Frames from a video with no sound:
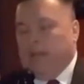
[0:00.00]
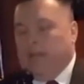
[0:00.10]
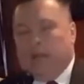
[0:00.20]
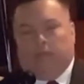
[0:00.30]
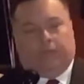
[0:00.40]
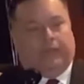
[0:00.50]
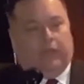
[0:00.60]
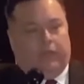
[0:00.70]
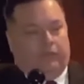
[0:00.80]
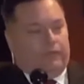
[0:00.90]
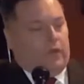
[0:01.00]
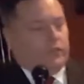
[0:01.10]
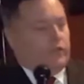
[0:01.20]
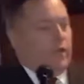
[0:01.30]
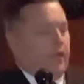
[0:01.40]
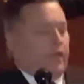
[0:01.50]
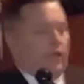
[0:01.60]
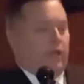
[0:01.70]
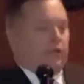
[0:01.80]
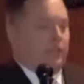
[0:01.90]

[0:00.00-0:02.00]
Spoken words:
and I was feeling frustrated